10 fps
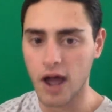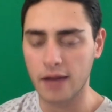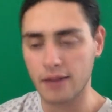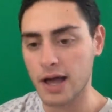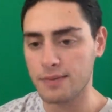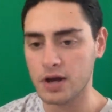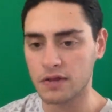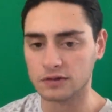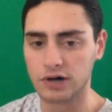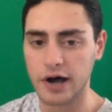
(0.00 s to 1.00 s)
in my
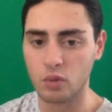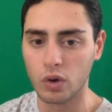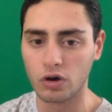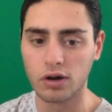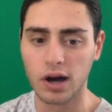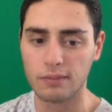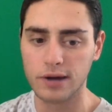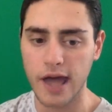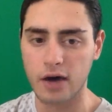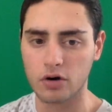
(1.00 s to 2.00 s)
opinion, the line will
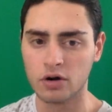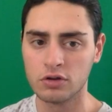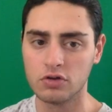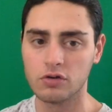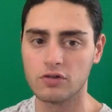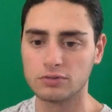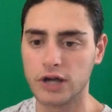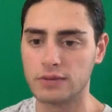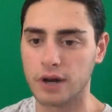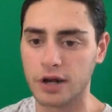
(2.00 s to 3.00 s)
come down due to
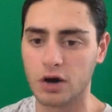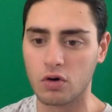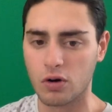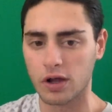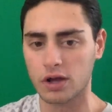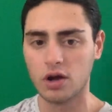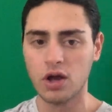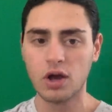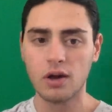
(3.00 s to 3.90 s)
some late money on Oregon.